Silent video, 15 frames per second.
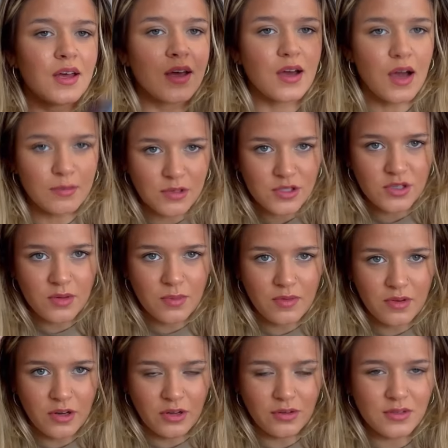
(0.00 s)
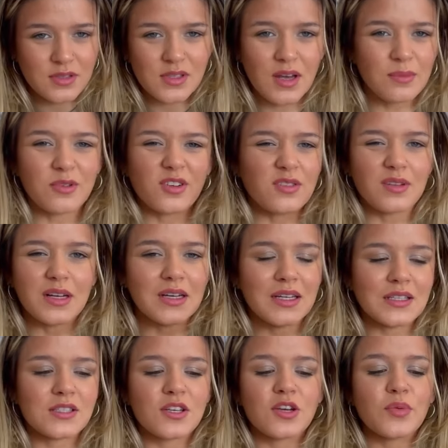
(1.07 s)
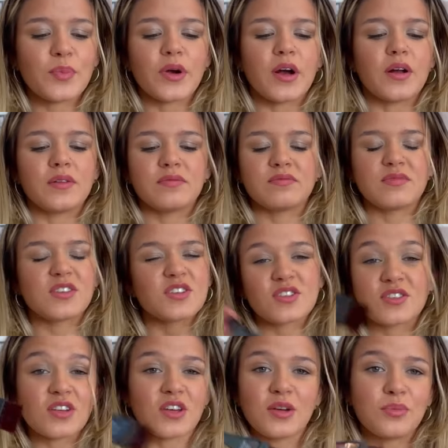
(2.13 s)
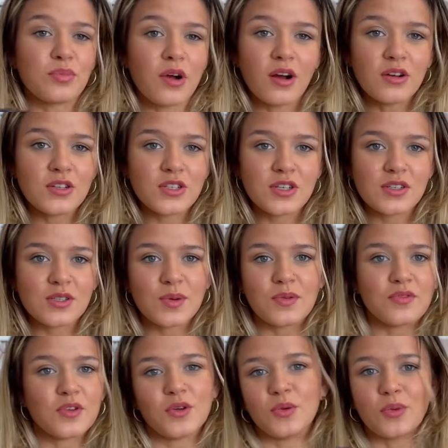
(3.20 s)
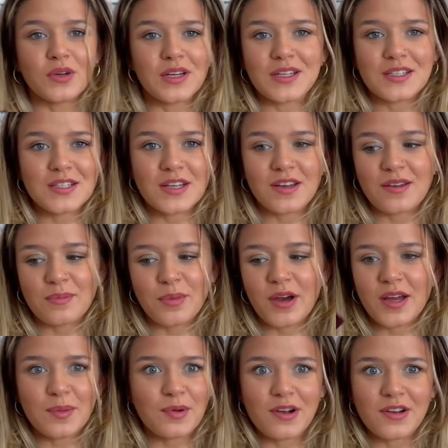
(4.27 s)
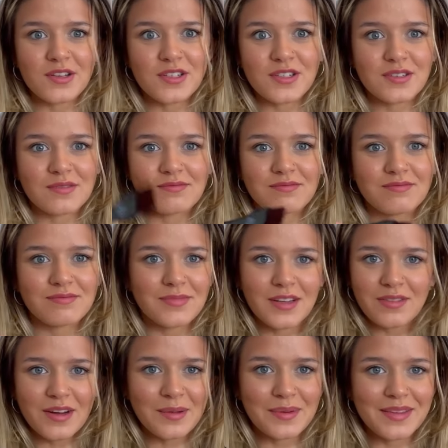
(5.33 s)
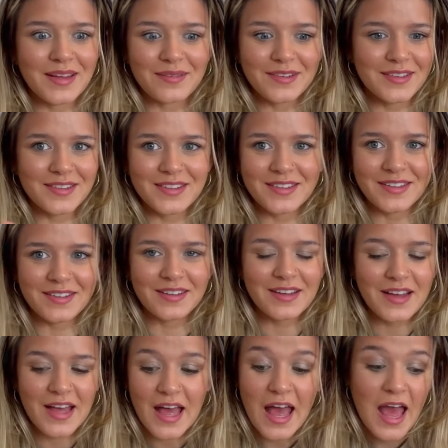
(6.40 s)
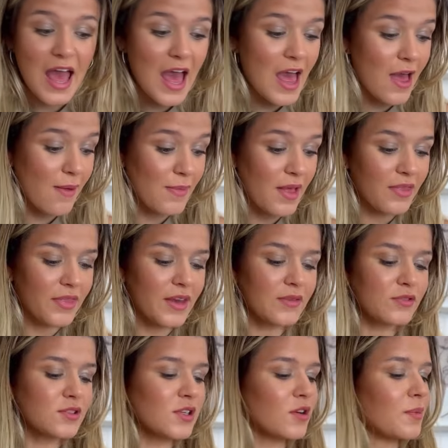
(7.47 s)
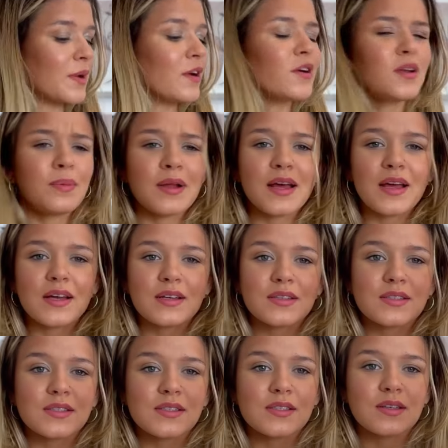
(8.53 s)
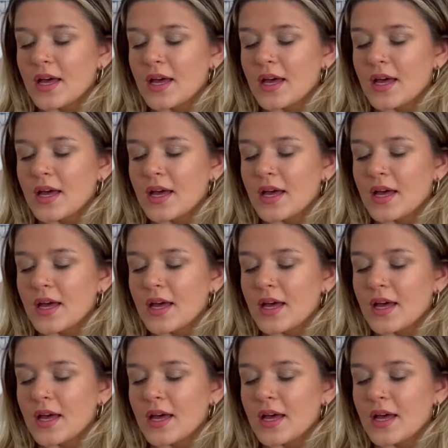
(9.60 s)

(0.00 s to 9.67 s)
I'm just doing my roots. I'm not going to really need to, but it's just a good brush. So if you wanted to buy a brush, I'd recommend that one. Then I've also got my Olaplex.